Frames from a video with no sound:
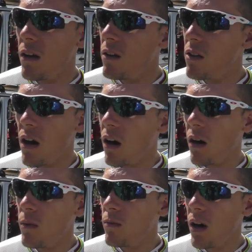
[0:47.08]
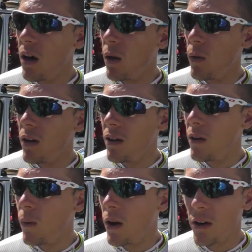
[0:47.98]
No, uh,
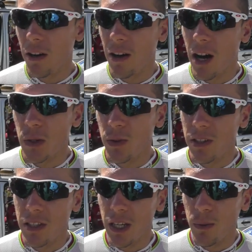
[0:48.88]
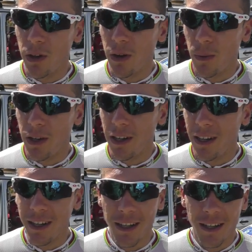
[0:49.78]
we're well organized with the team. You know,
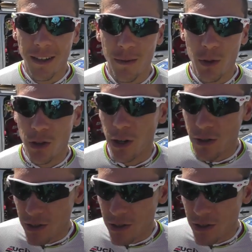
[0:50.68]
we try to